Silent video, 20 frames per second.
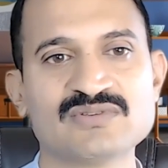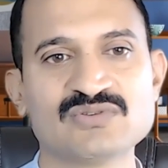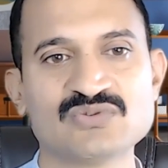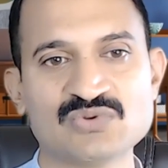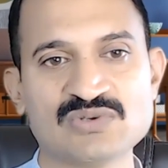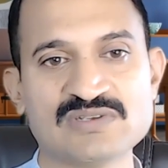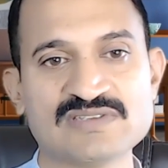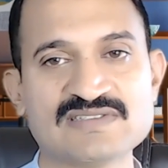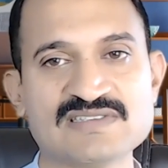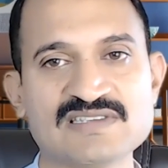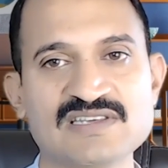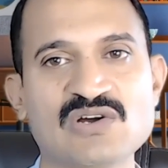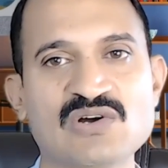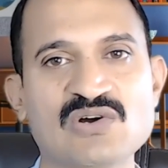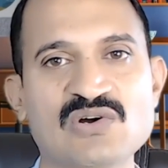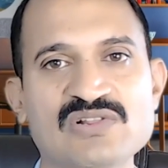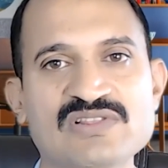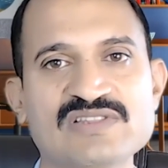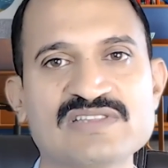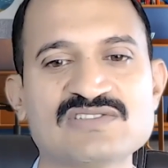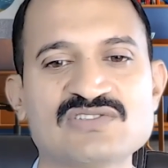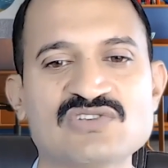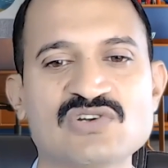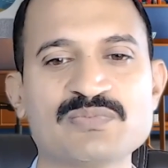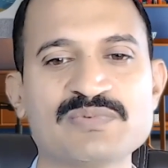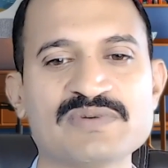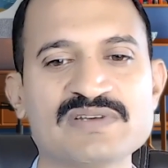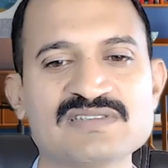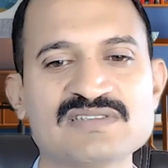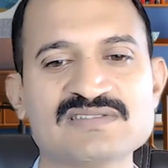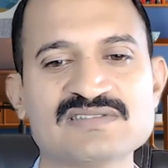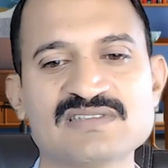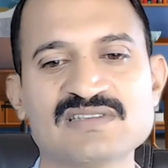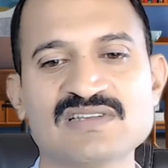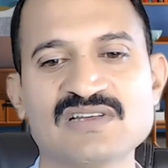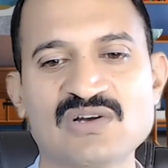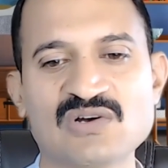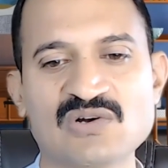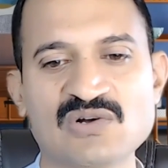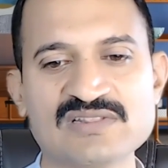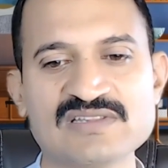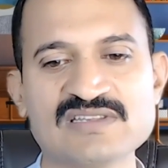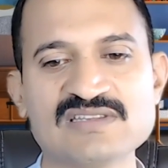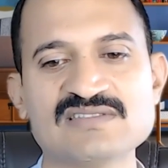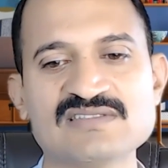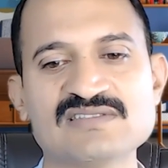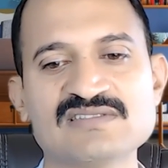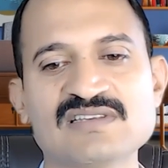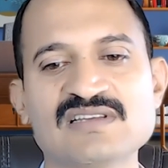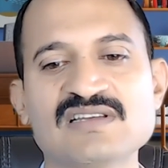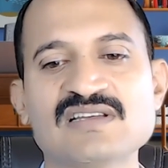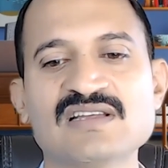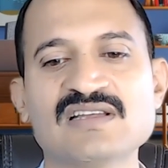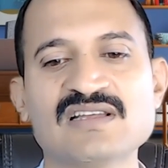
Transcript: We'll see all these topics, all these